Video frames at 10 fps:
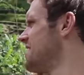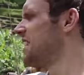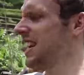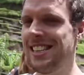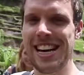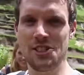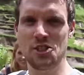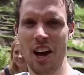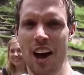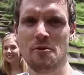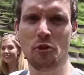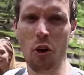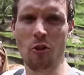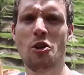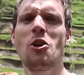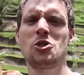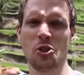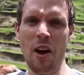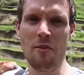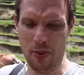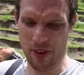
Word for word: Yes. It's time for a road trip.